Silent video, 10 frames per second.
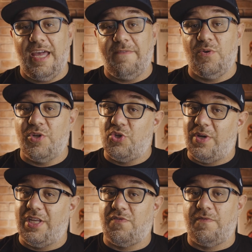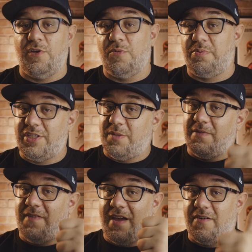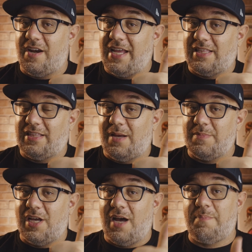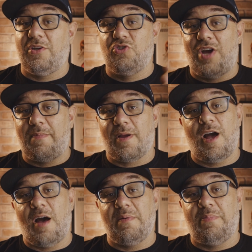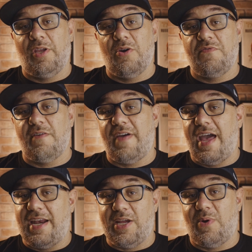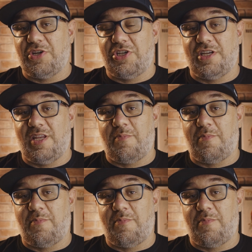If you enjoyed this review, please do me a favor and hit the thumbs up. Drop a comment below if you have any questions on the